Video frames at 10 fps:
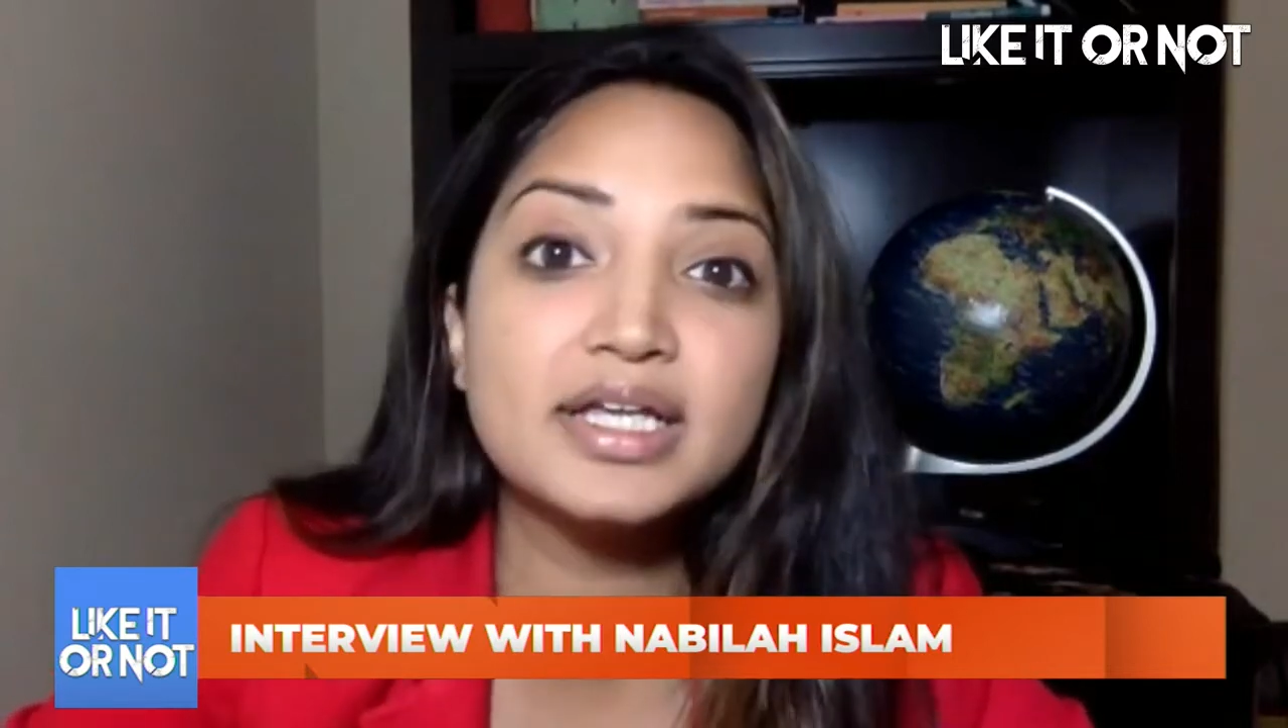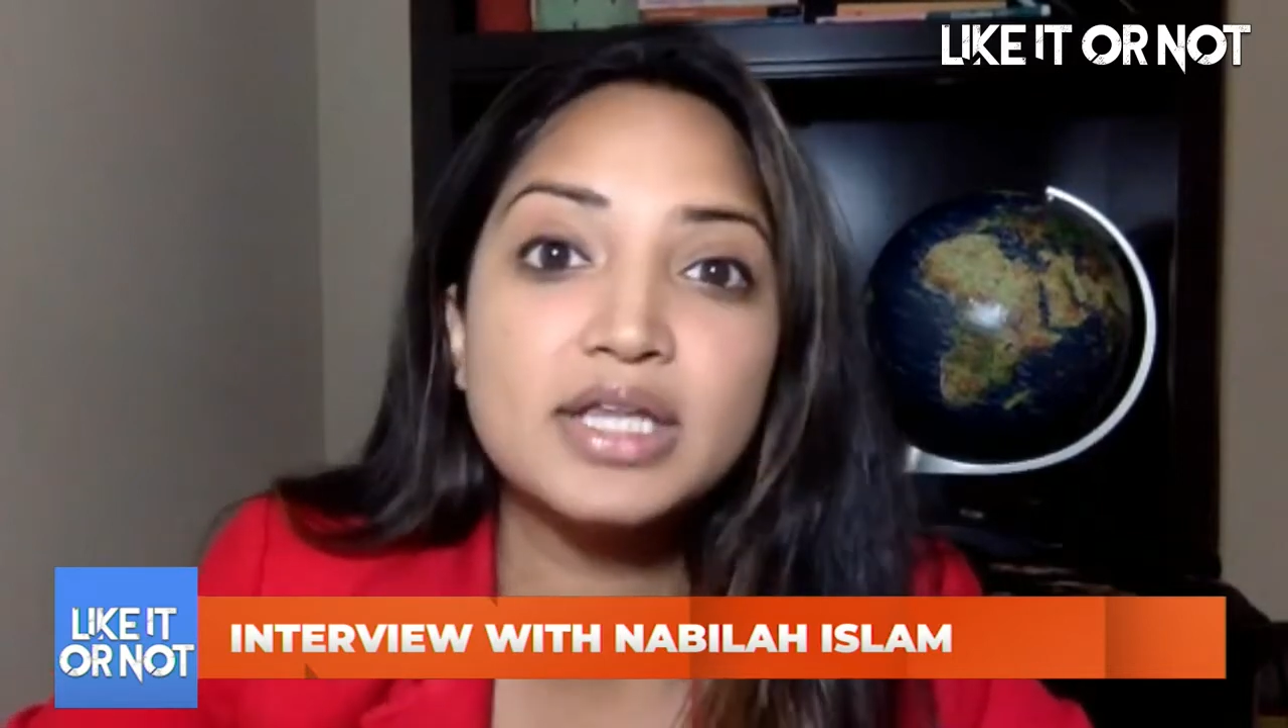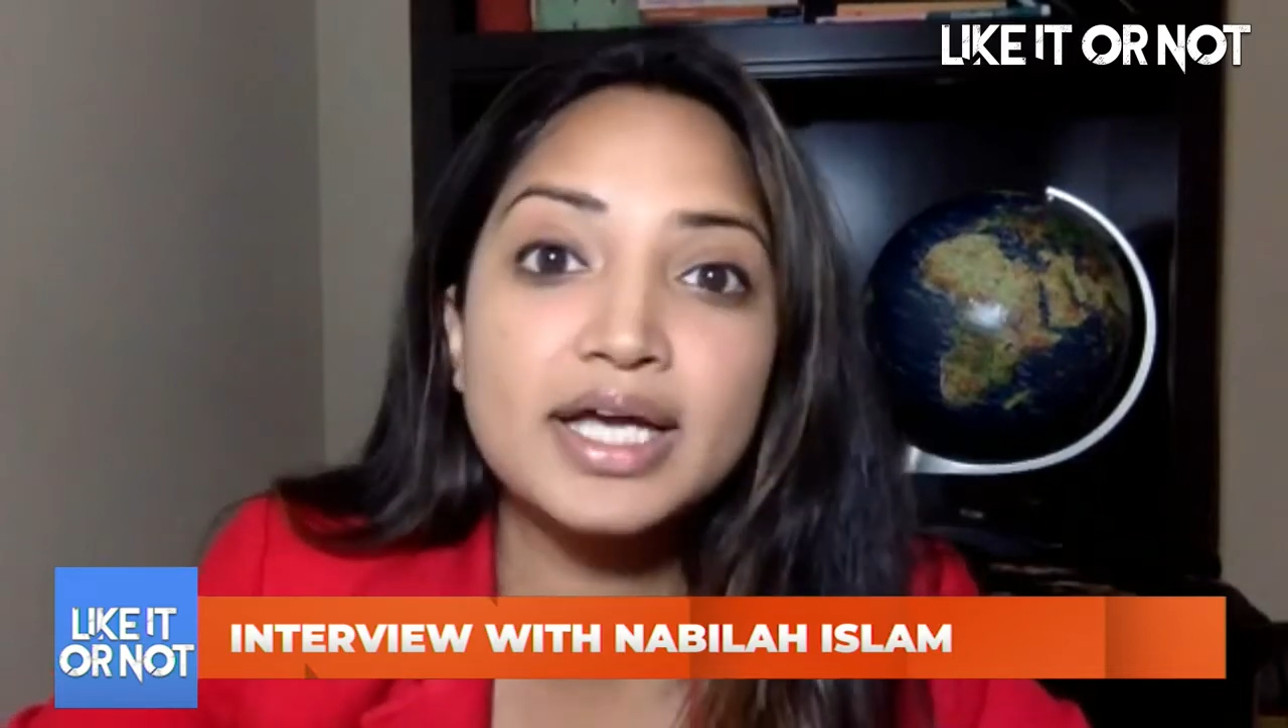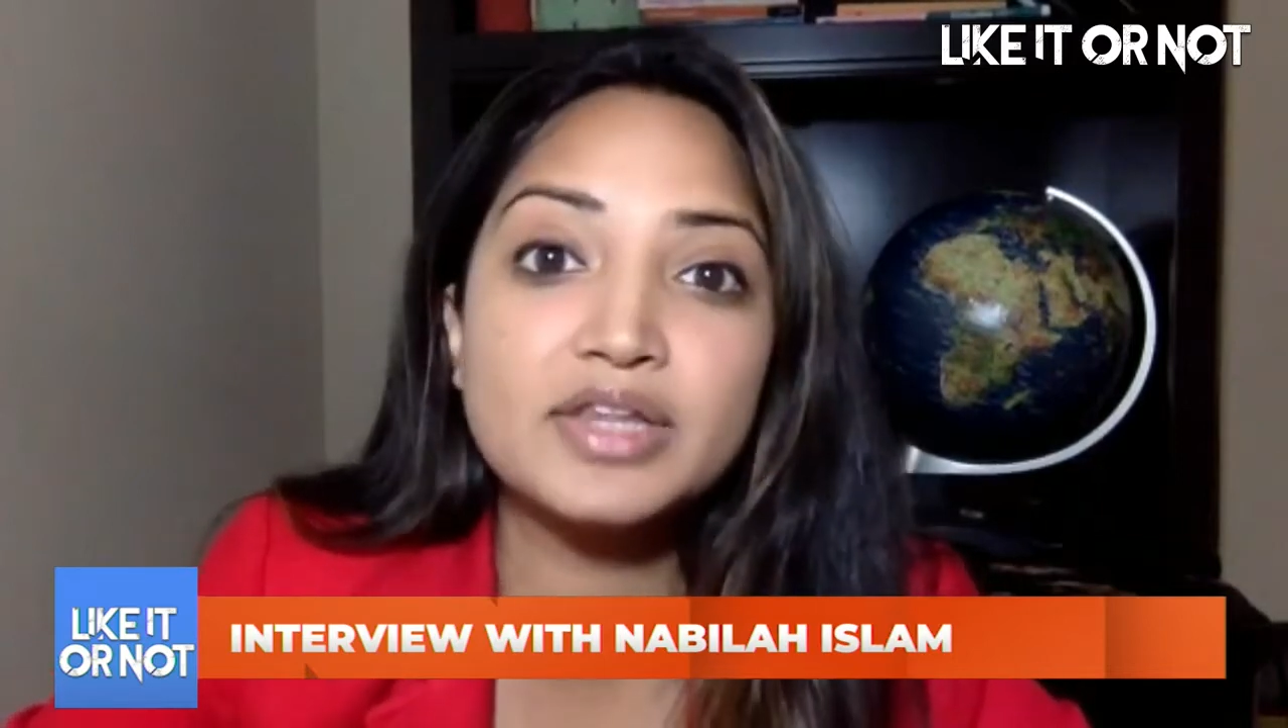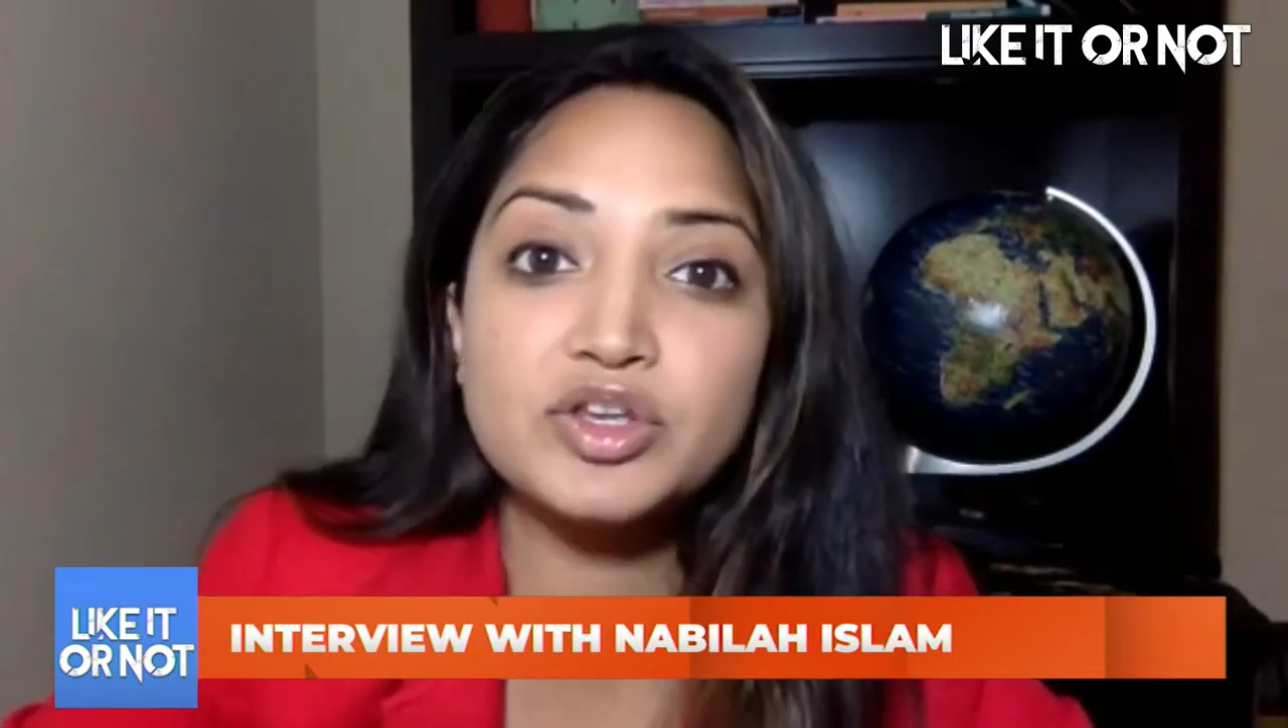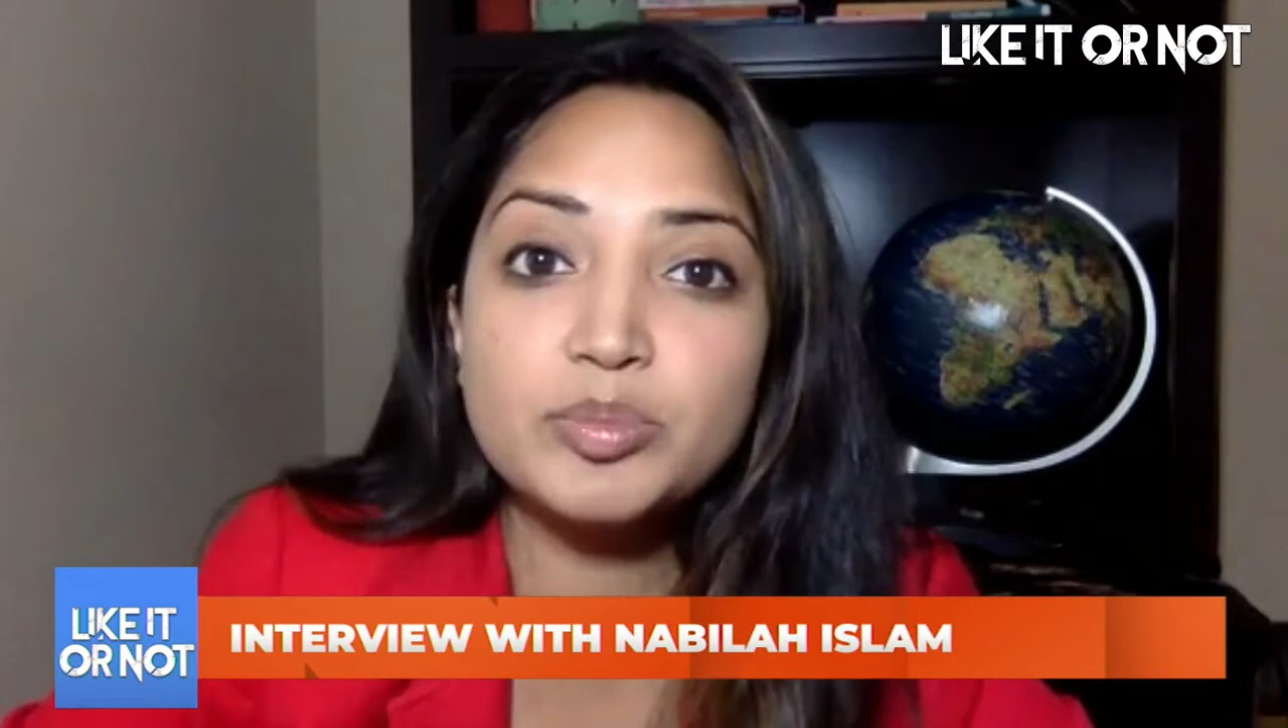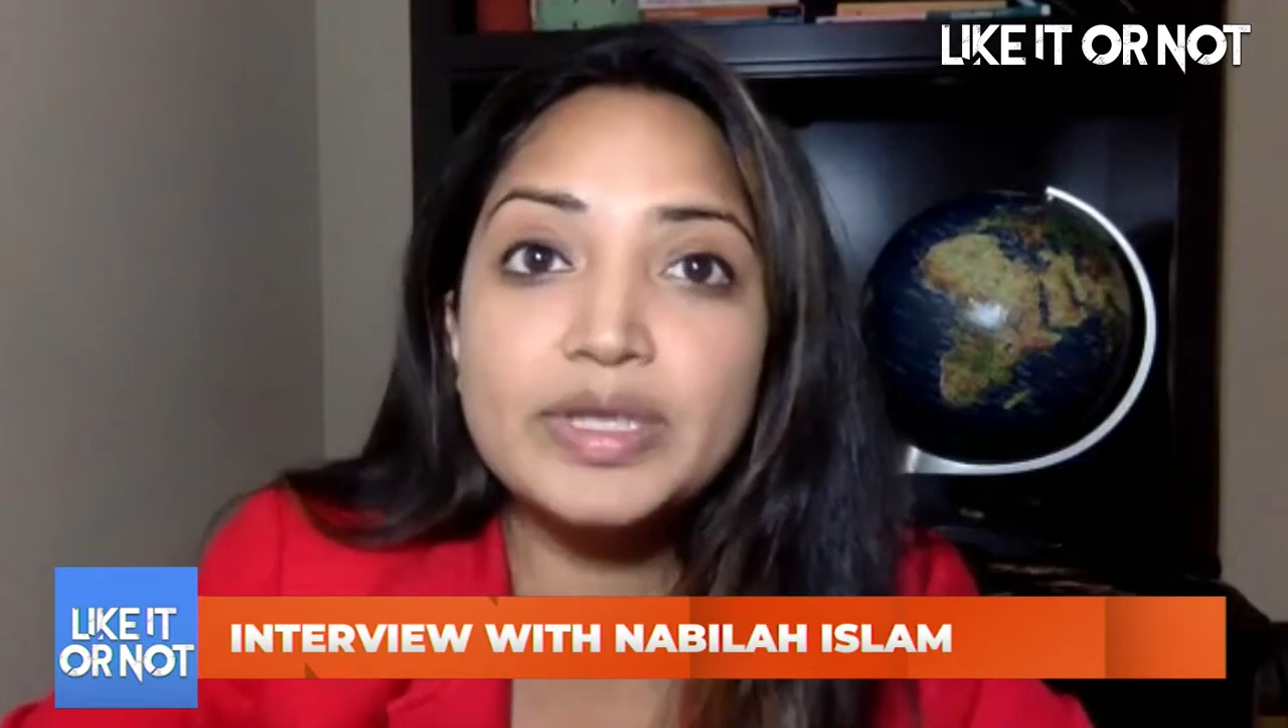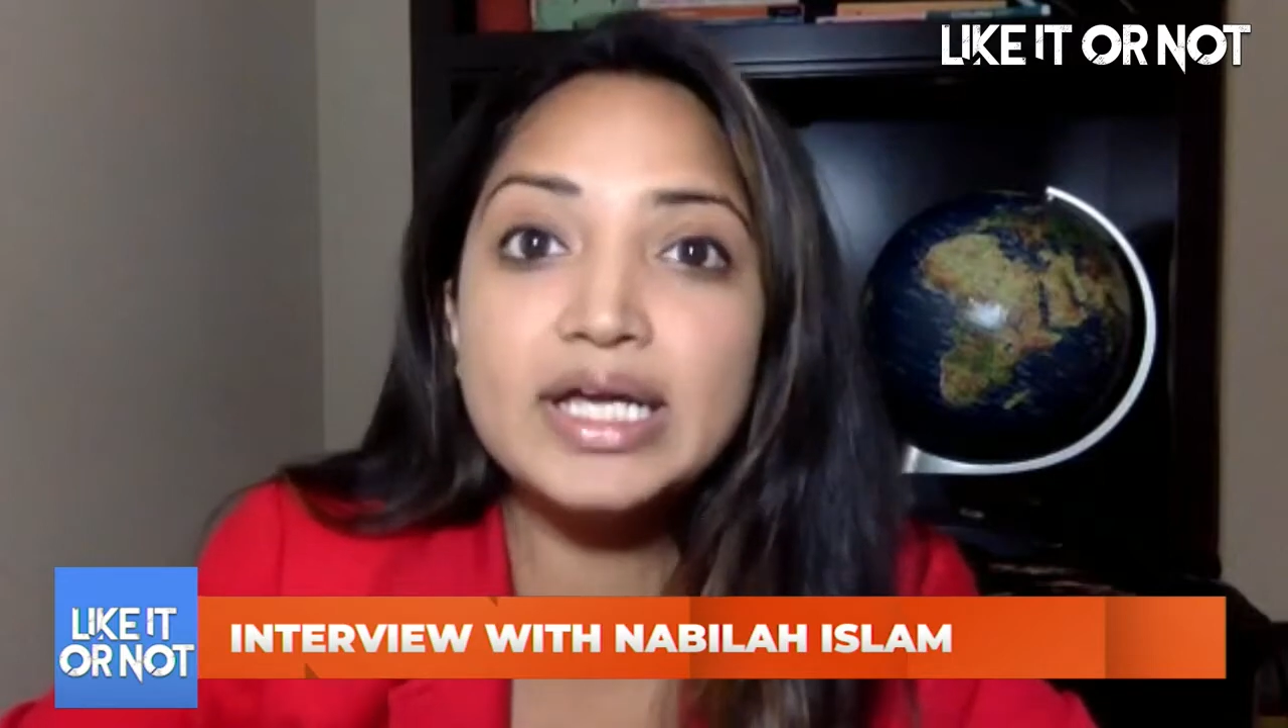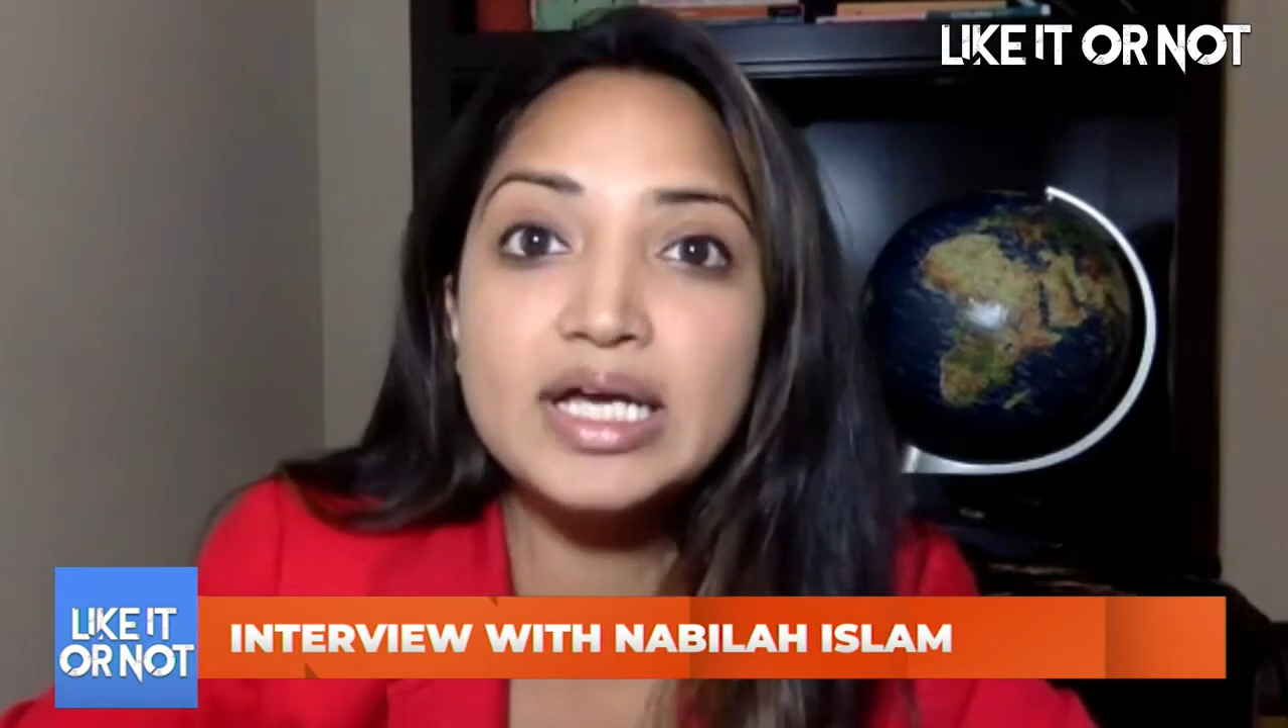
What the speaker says: Like, they're being